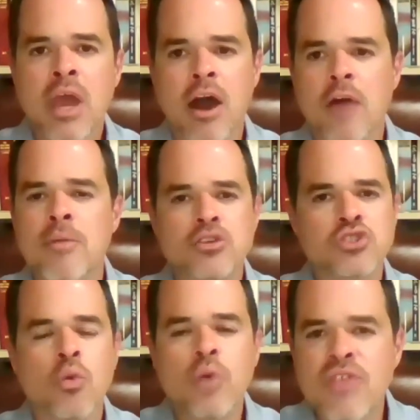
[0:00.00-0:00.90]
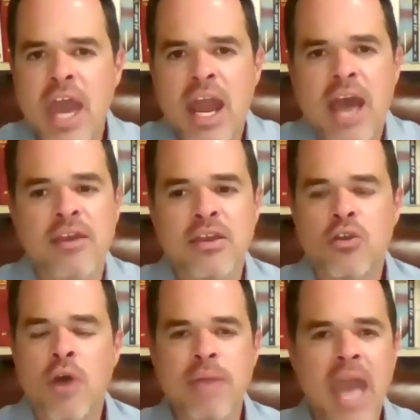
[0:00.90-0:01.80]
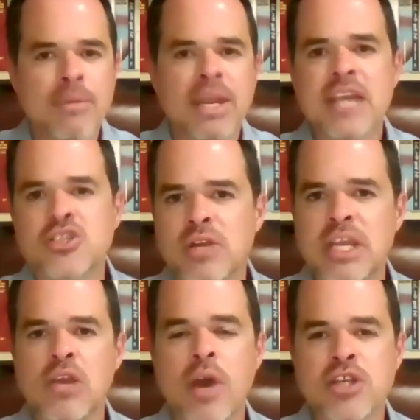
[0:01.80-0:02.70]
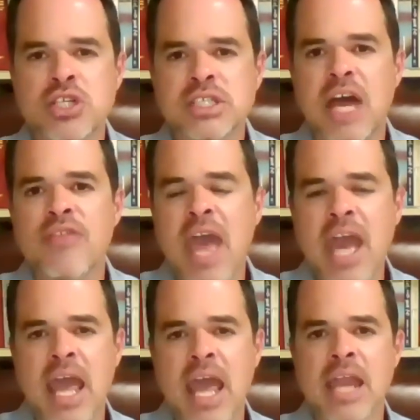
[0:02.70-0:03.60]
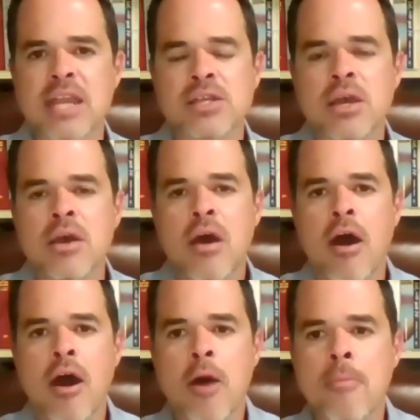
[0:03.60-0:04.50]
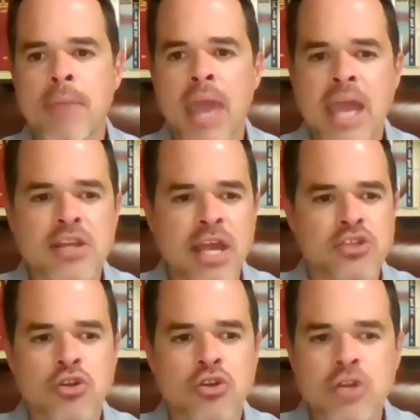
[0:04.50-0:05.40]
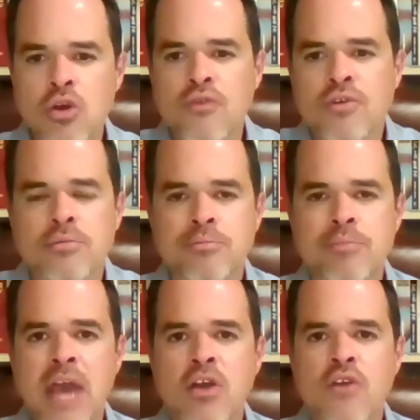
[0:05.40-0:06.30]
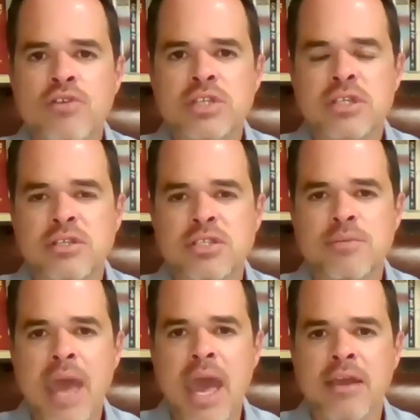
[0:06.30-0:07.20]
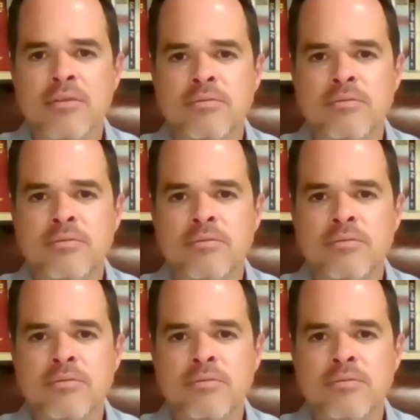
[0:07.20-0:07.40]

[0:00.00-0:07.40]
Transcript: um, so with that I, you know i'd be happy to answer any questions on that end um, and and turn it over back over to, to mac